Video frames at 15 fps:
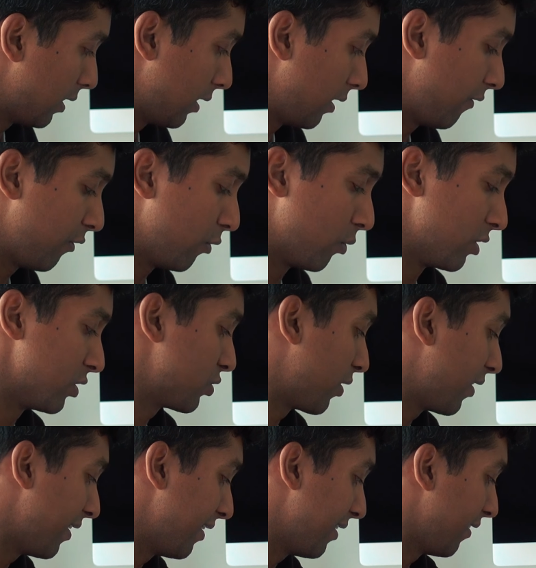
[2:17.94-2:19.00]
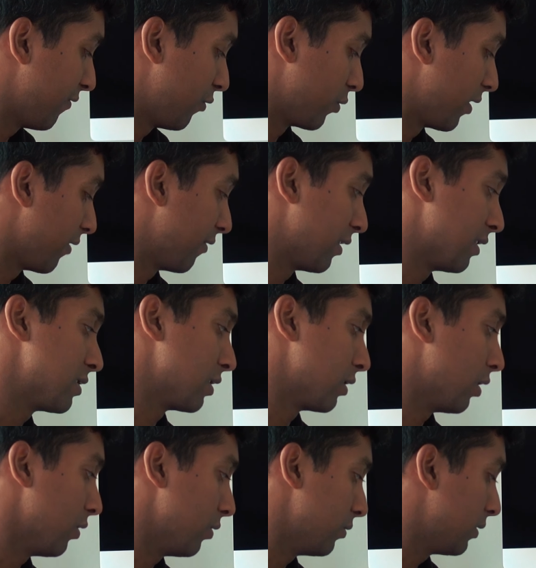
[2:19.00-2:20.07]
if you want to try it, if you're giving this a
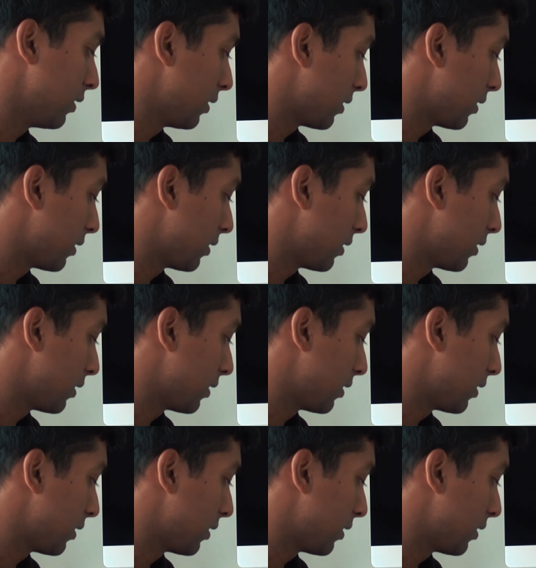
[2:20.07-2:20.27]
go.